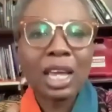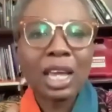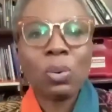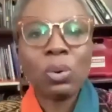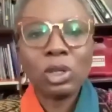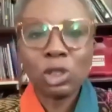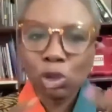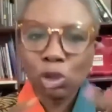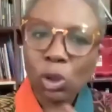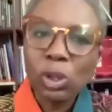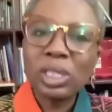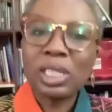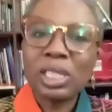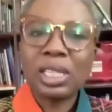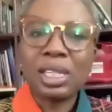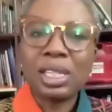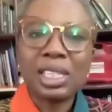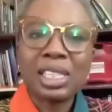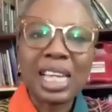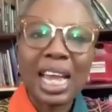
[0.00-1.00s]
it was those
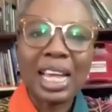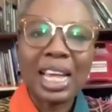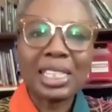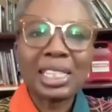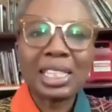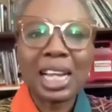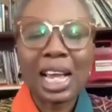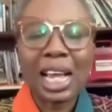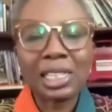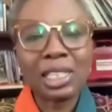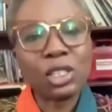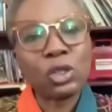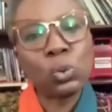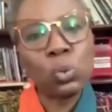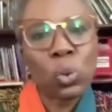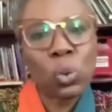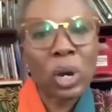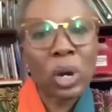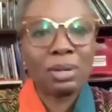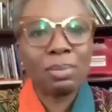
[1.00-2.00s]
in the science classes
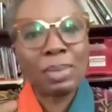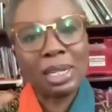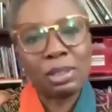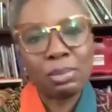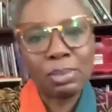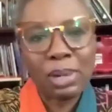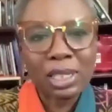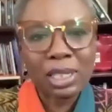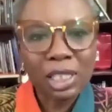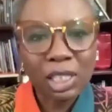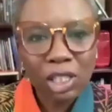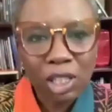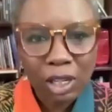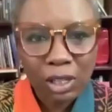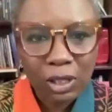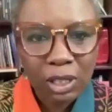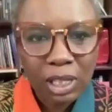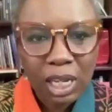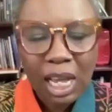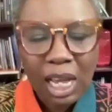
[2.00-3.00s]
who were the
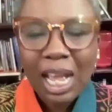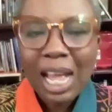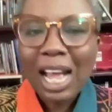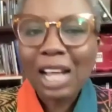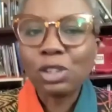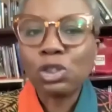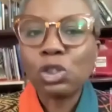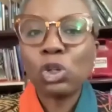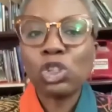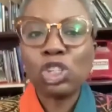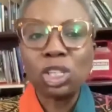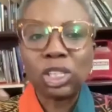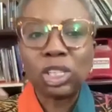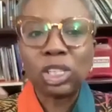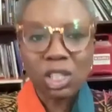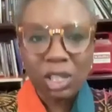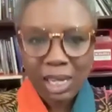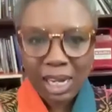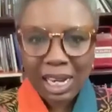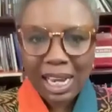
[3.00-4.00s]
mathematicians. And so she
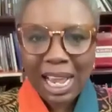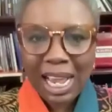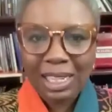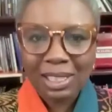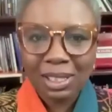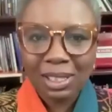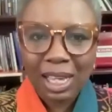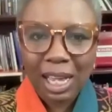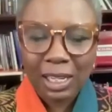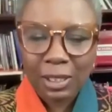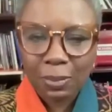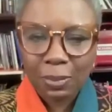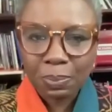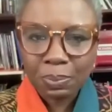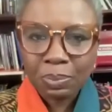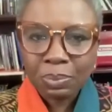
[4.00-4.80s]
internalized that.